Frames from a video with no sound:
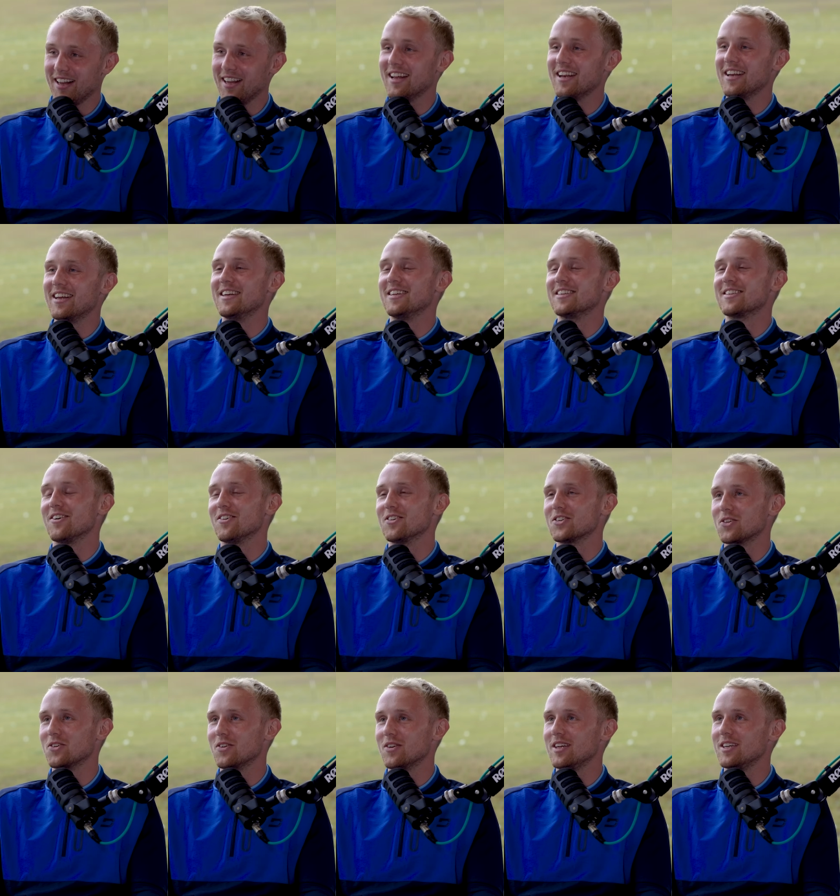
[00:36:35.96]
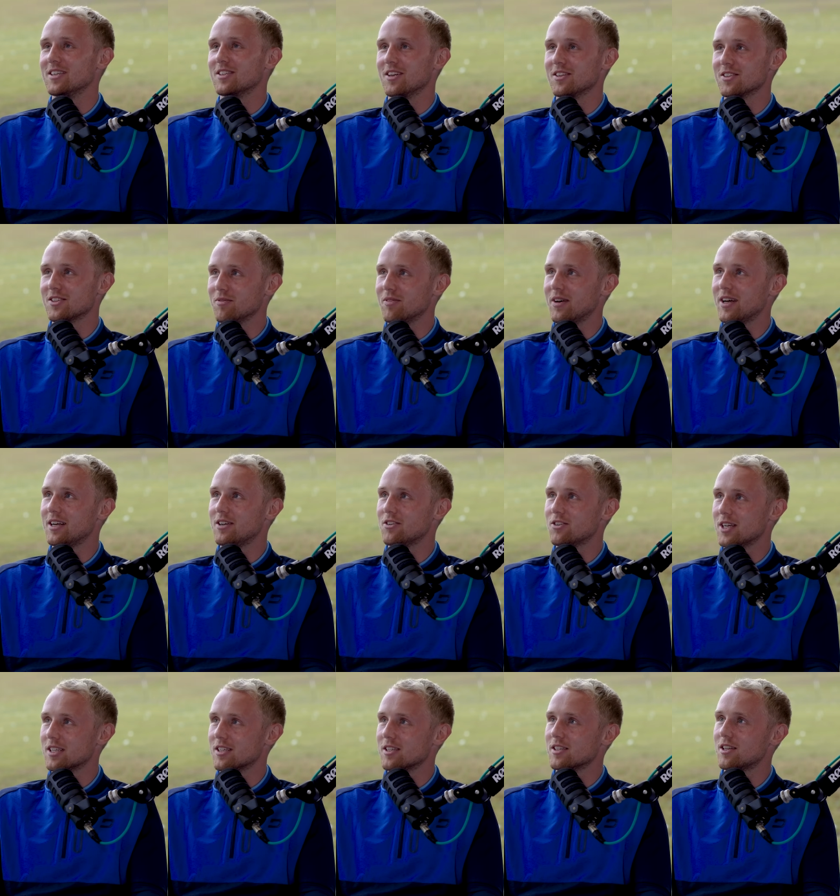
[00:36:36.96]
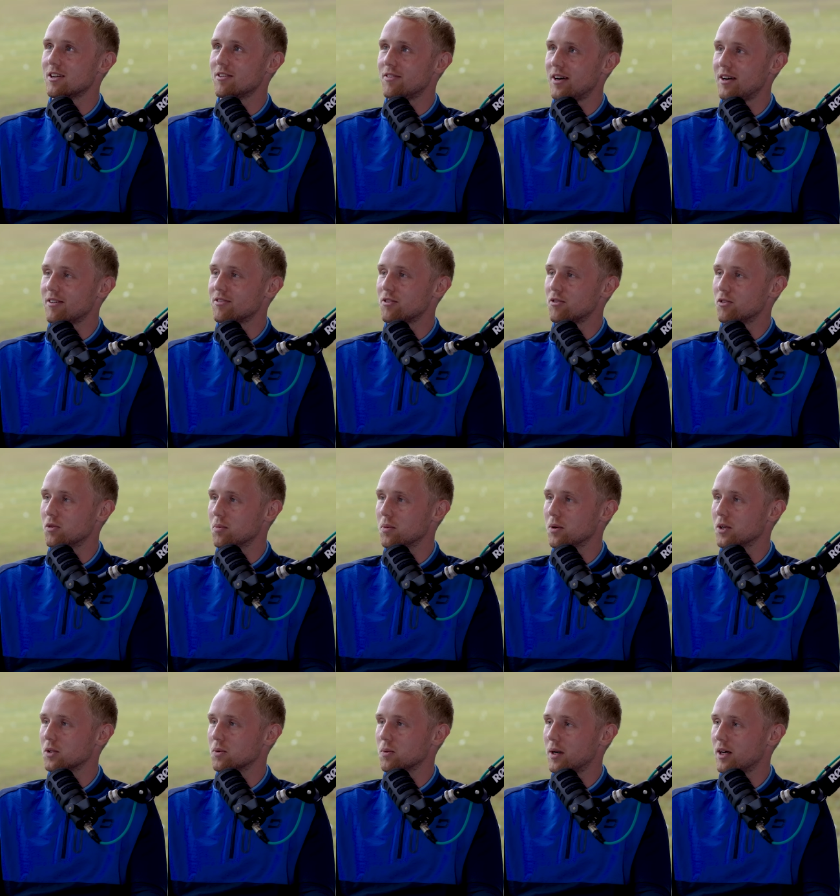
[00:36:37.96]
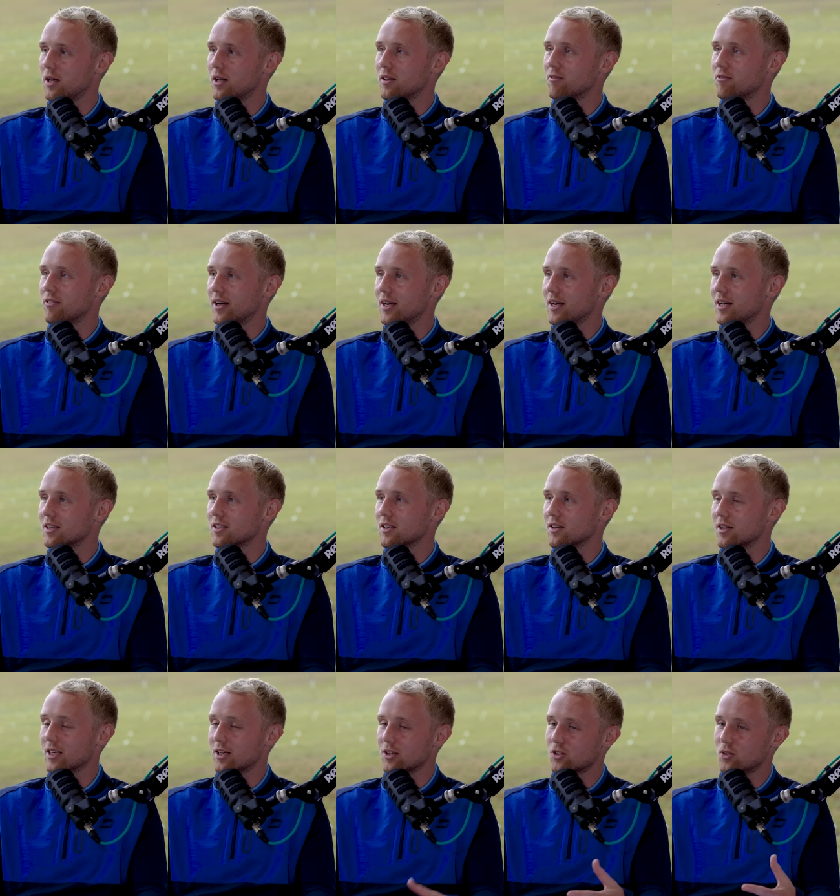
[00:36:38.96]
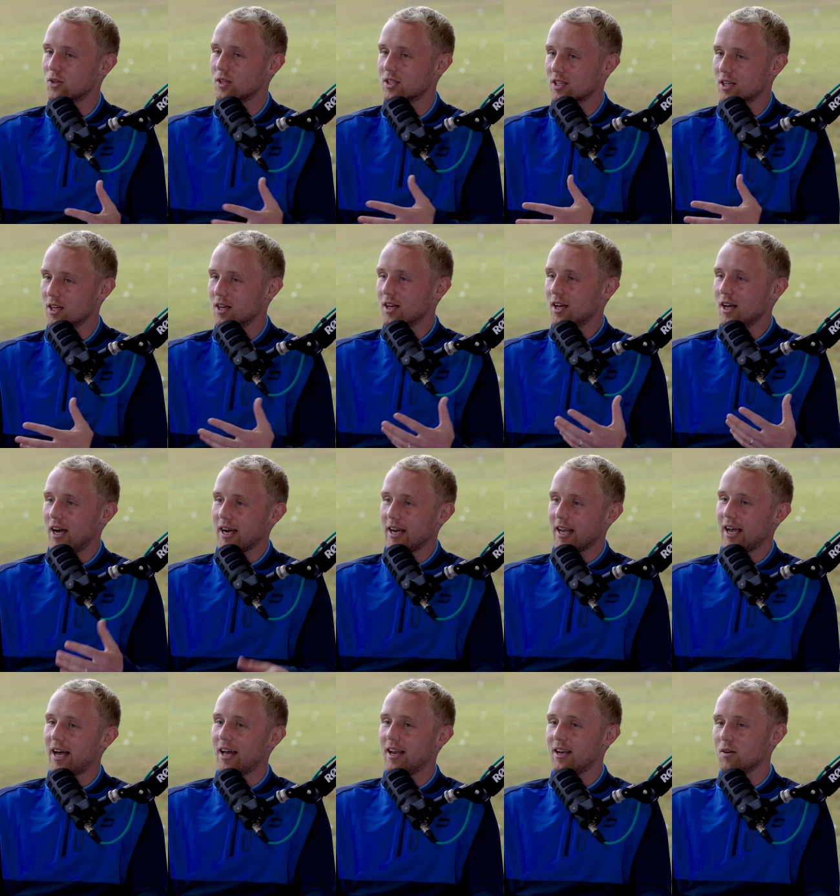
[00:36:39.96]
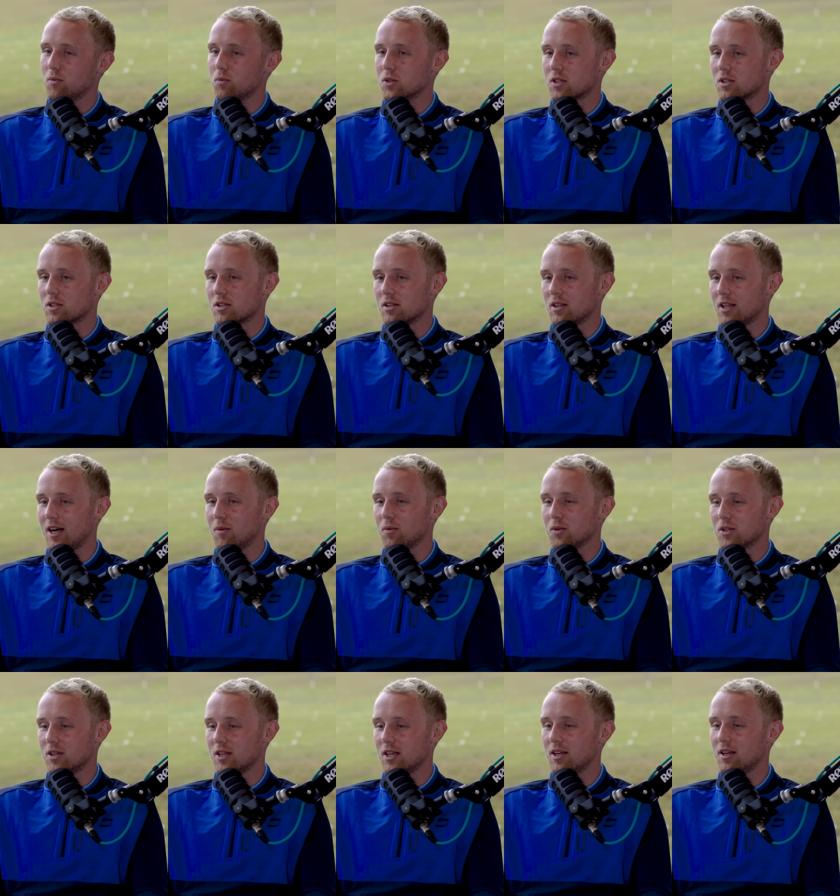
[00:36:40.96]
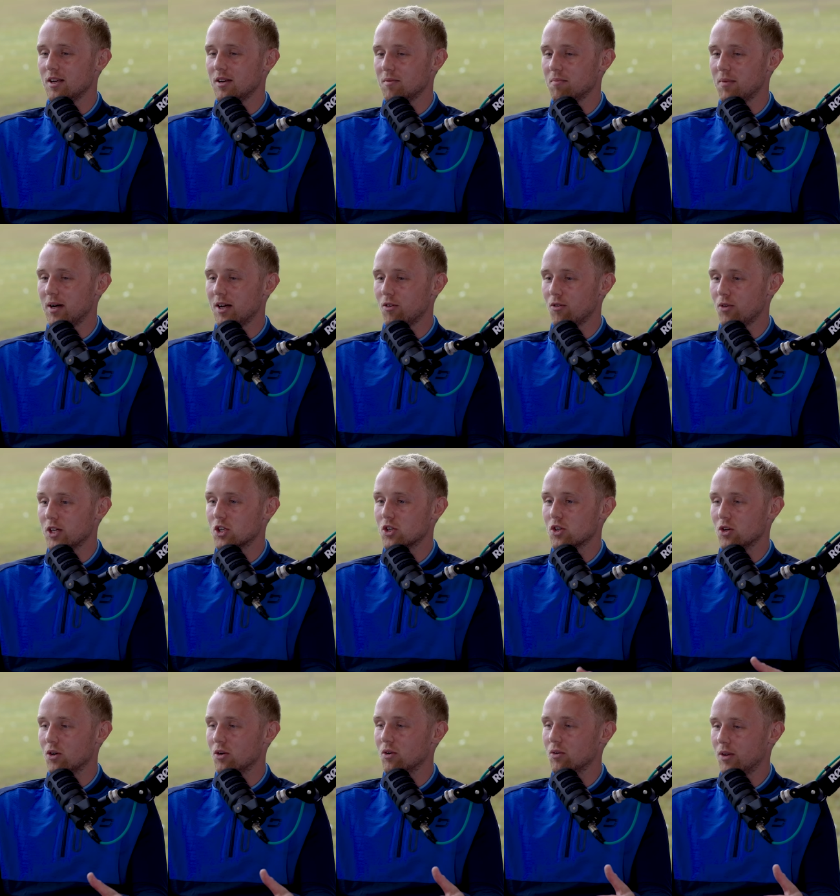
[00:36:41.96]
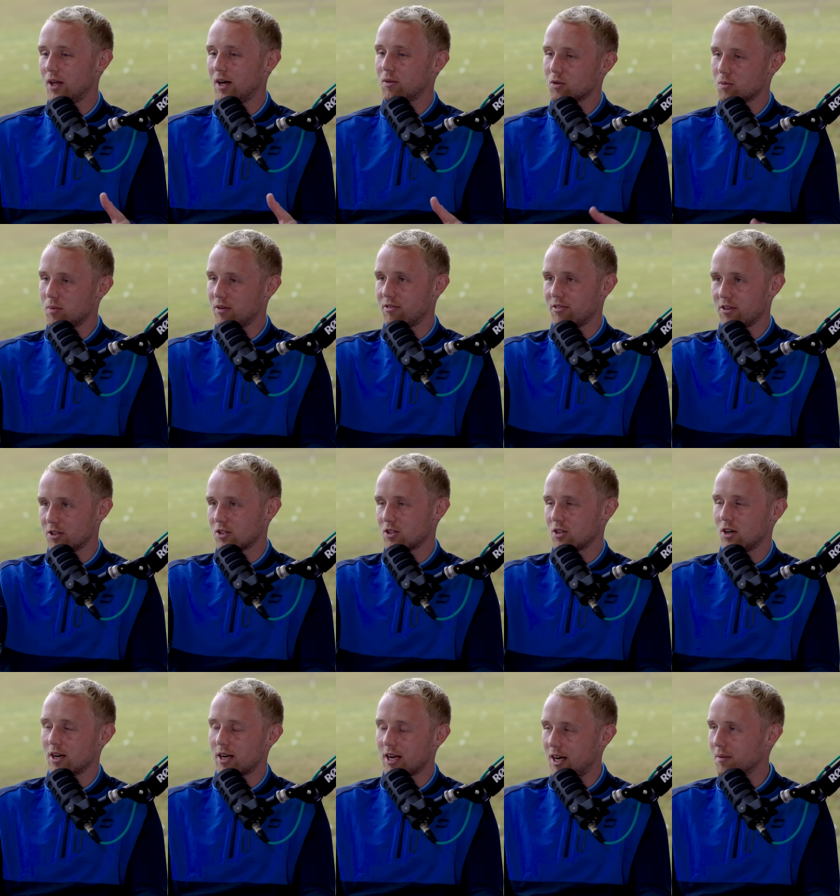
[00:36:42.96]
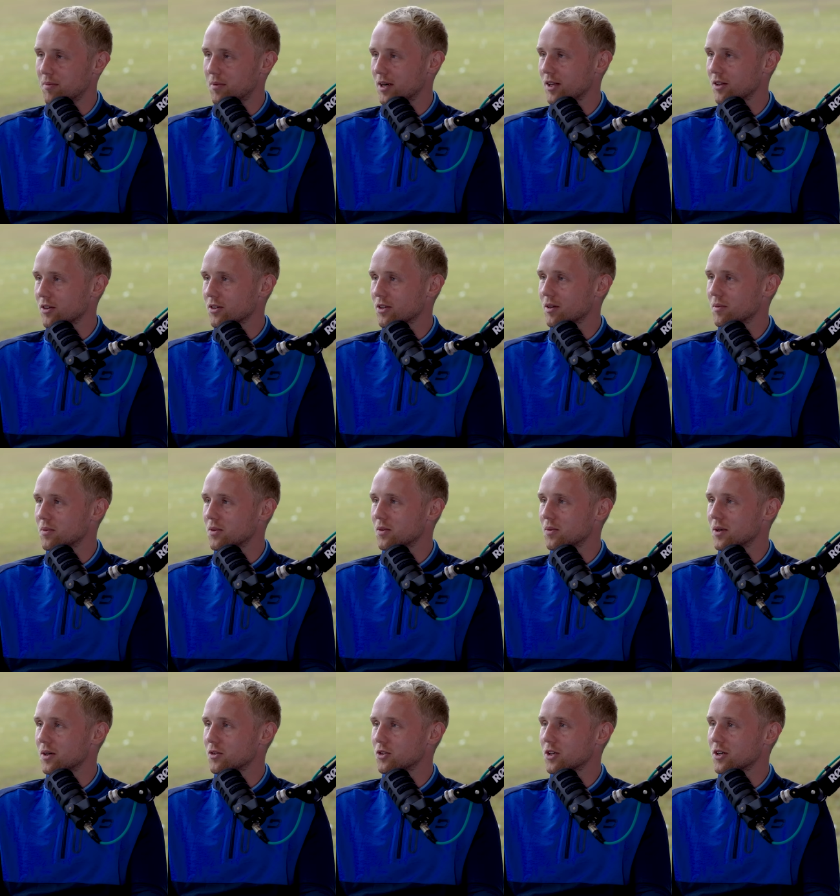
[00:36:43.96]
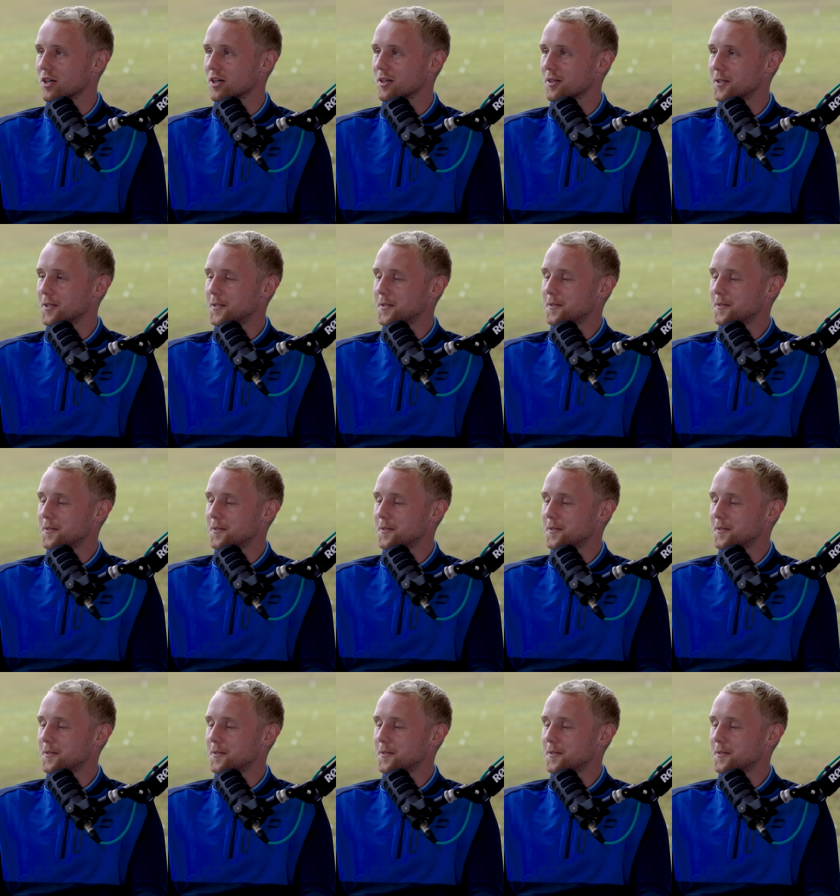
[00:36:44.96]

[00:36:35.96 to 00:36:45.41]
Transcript: Yeah. And then he's done some very interesting stuff after football as well, in finance and things. So it's again, that was my first sort of captain I looked up to when I was younger.